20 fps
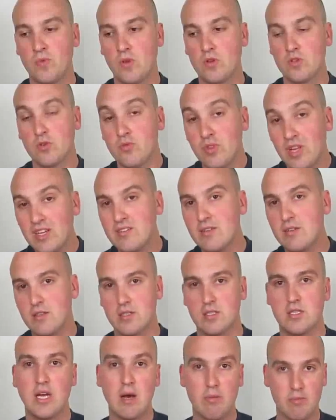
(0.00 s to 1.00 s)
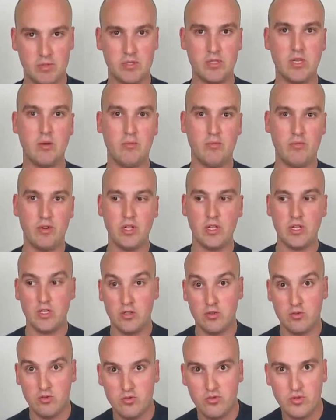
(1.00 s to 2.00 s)
so nothing stops them really
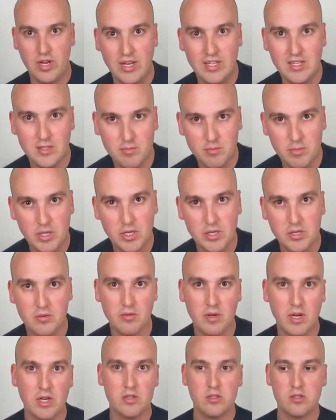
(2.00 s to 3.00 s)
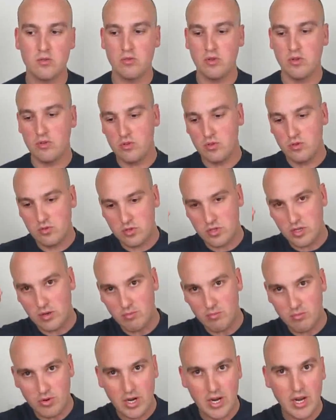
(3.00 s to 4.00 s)
to train speed, right? So don't use their
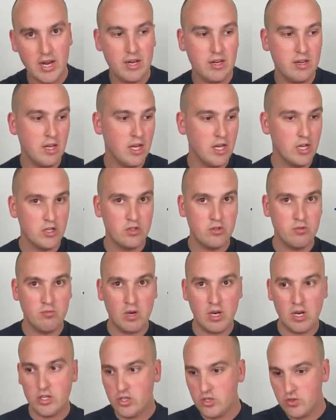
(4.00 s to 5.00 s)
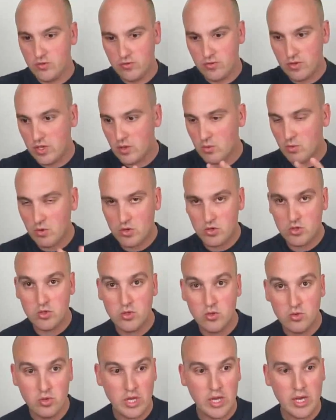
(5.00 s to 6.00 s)
brain too much to think what to
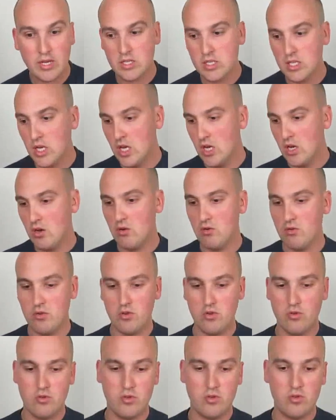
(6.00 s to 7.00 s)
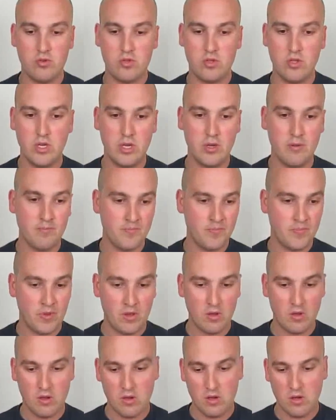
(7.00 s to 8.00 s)
do next, or don't use the
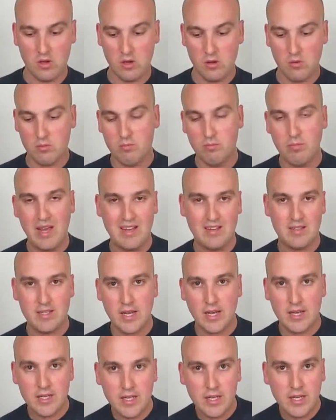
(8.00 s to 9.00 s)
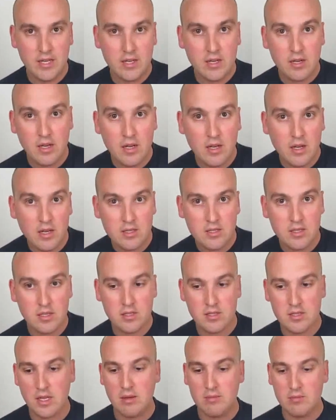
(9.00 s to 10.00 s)
bad technique
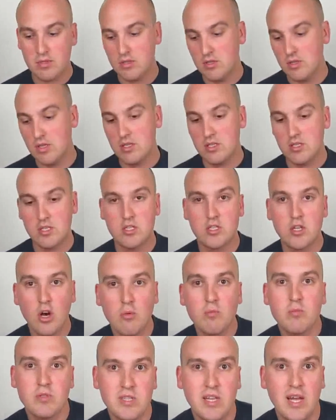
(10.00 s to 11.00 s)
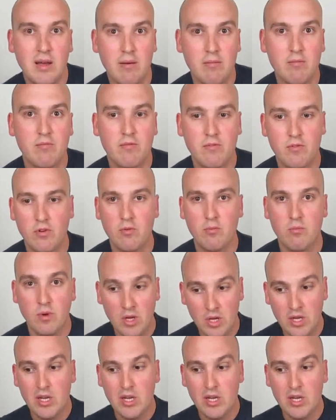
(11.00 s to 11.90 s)
as something that stops them from